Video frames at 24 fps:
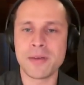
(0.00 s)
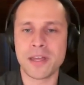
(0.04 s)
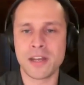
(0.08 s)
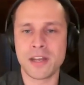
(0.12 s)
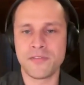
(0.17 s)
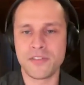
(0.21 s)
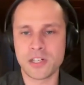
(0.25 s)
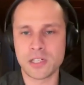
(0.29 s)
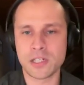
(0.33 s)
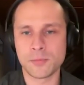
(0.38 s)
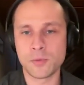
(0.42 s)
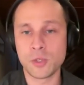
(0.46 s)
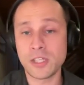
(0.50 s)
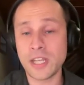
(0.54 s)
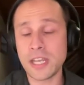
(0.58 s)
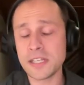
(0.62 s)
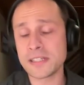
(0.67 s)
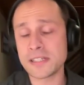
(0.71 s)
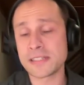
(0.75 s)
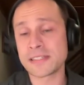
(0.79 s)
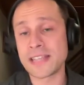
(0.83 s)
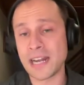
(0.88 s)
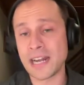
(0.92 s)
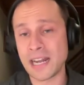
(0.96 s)
beneficial
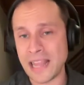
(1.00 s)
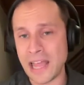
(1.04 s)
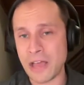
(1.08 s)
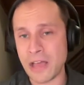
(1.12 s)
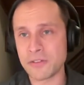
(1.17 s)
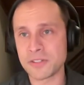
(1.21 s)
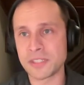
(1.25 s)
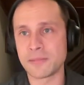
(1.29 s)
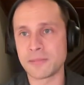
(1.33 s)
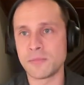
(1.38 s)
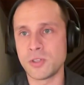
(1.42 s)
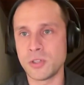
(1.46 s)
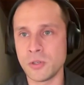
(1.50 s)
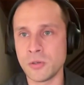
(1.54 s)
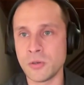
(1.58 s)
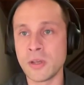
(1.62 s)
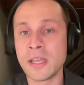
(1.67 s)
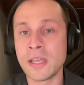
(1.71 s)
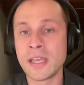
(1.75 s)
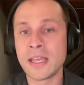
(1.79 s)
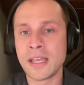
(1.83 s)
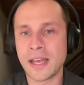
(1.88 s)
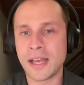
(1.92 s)
mutations that allows them to